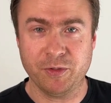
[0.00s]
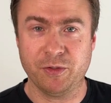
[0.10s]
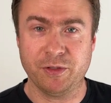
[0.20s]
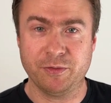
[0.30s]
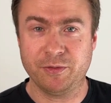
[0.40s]

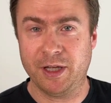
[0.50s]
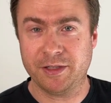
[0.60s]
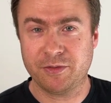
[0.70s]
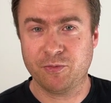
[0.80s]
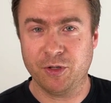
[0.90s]
so
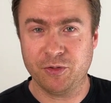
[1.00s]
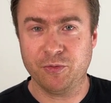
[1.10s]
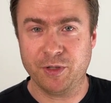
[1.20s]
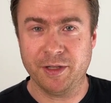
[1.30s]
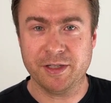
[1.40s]
that's what
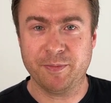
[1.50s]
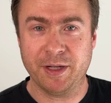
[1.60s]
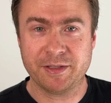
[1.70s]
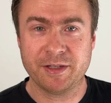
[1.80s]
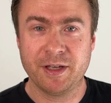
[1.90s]
you can
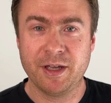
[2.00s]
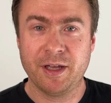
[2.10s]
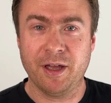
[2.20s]
expect.